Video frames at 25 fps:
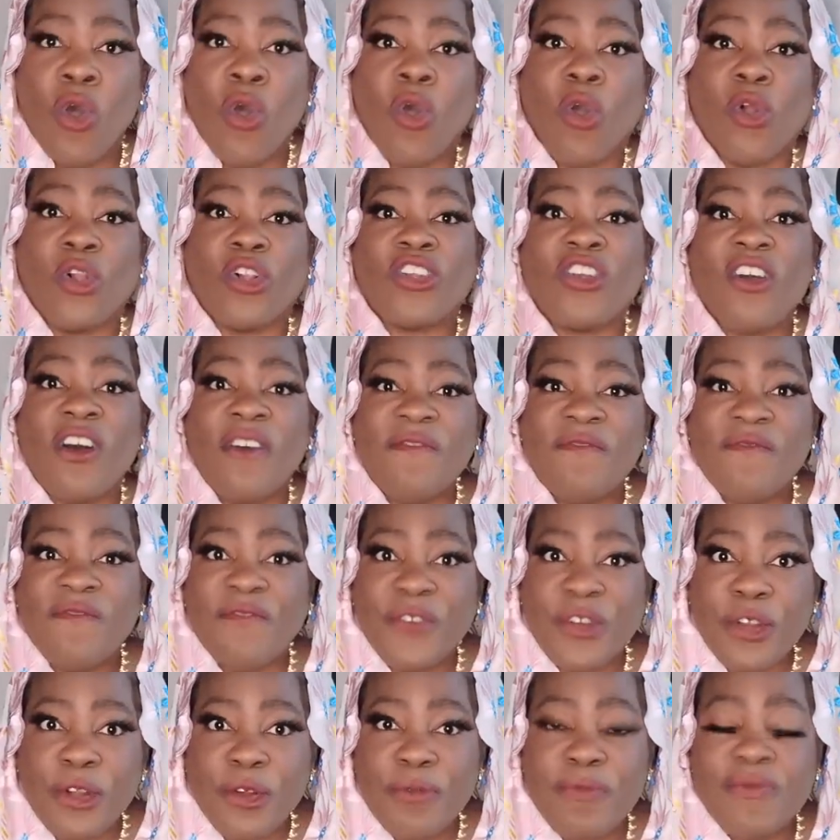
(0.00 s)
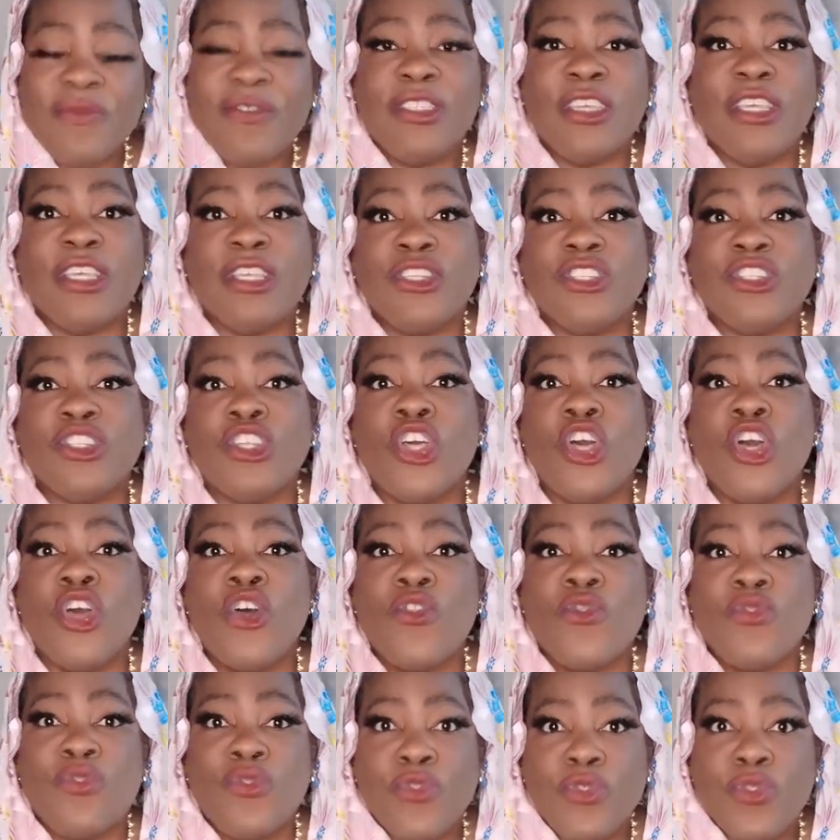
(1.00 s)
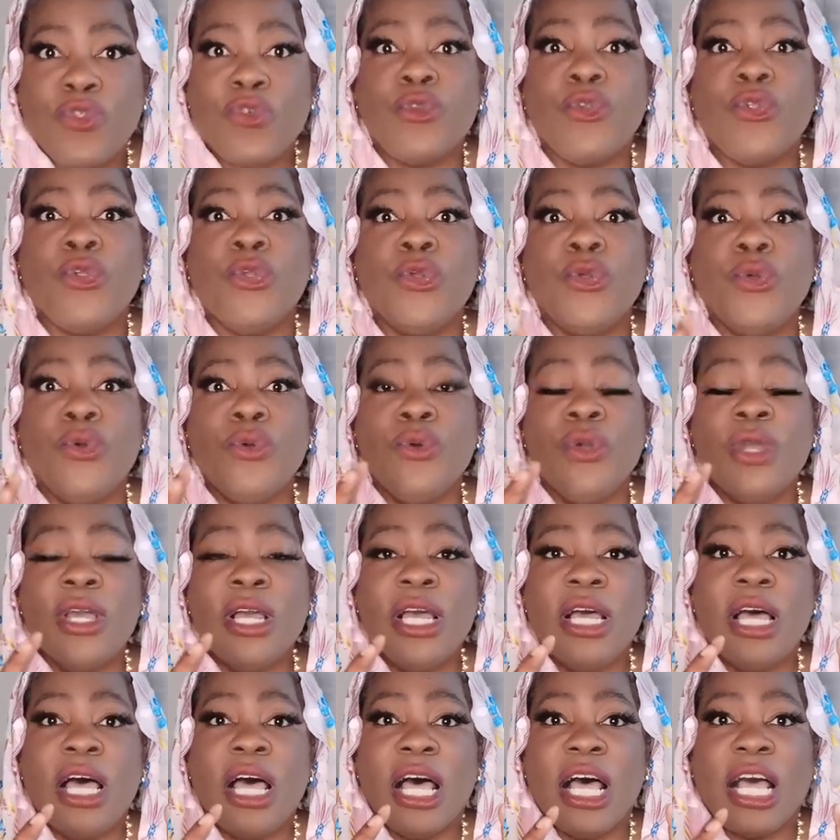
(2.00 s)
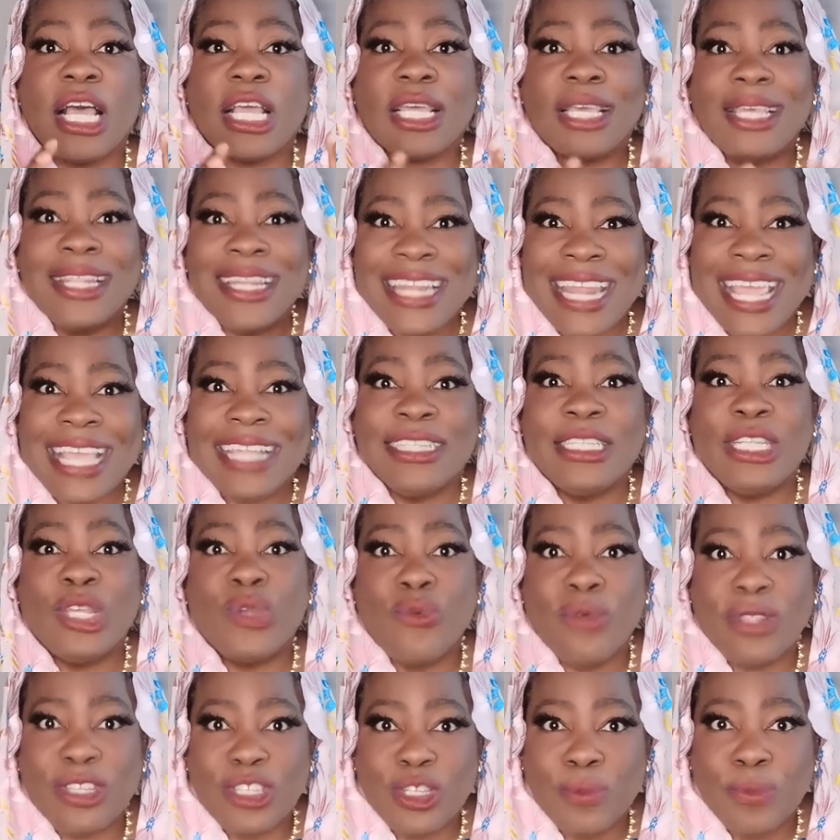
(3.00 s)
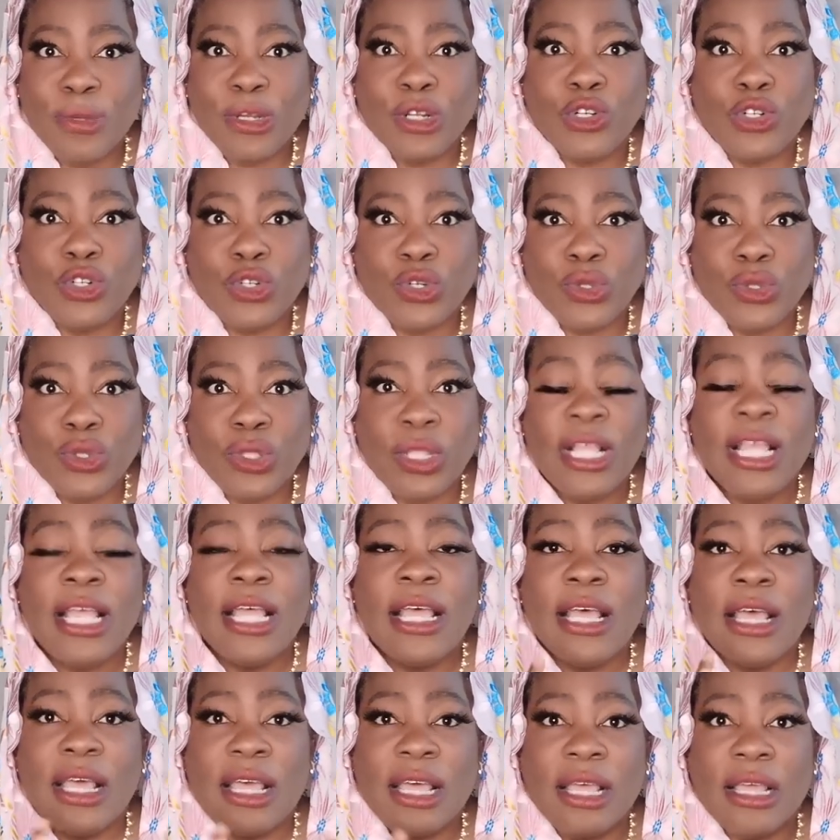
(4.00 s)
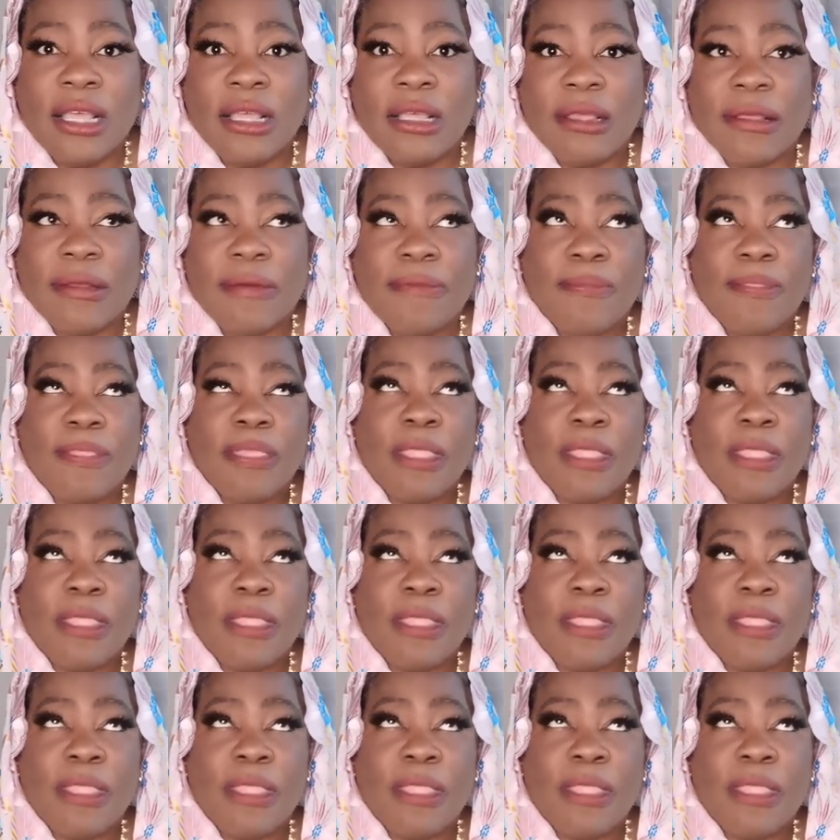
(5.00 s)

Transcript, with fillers: or confirm this through uh, connecting with spiritual uh,